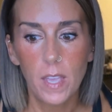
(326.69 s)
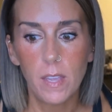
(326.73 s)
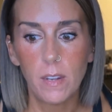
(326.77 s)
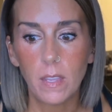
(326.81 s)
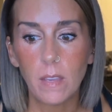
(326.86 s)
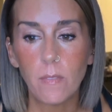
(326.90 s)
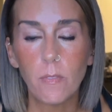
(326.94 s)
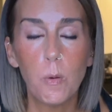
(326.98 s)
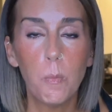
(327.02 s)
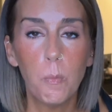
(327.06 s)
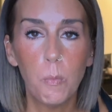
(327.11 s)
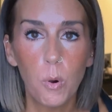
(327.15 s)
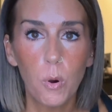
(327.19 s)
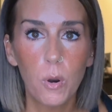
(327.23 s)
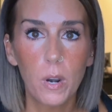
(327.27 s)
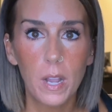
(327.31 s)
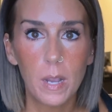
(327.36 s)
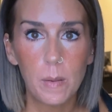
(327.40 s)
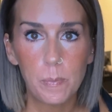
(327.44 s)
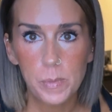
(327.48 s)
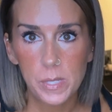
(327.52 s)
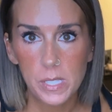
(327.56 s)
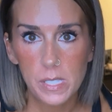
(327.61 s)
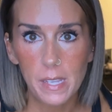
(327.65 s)
and even more
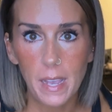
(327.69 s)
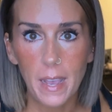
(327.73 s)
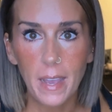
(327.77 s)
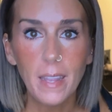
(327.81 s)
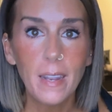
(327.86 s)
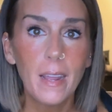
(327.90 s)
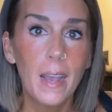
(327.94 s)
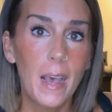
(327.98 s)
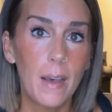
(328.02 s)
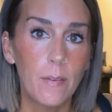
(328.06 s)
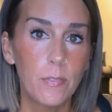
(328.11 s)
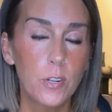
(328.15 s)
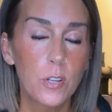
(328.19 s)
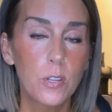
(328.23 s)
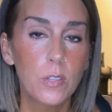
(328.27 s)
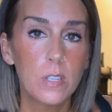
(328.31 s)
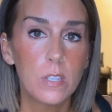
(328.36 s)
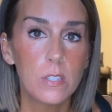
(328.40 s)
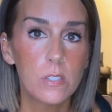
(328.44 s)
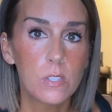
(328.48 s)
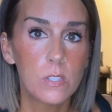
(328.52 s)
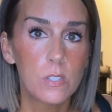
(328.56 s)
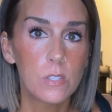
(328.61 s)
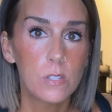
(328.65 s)
upset after
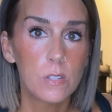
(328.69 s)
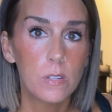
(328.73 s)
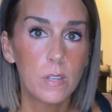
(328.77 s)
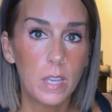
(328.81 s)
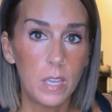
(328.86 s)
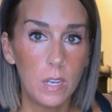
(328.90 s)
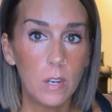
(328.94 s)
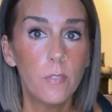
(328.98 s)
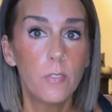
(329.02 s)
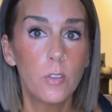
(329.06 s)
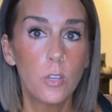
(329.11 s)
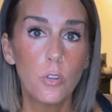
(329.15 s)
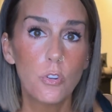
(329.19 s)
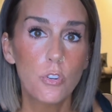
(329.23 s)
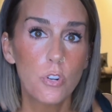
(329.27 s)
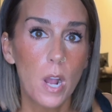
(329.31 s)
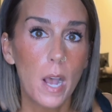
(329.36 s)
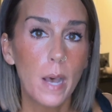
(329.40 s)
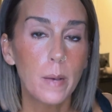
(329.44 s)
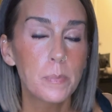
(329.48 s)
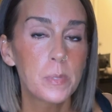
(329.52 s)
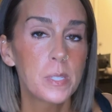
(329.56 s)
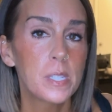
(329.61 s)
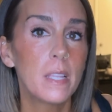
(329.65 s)
this interview
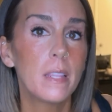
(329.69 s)
drops,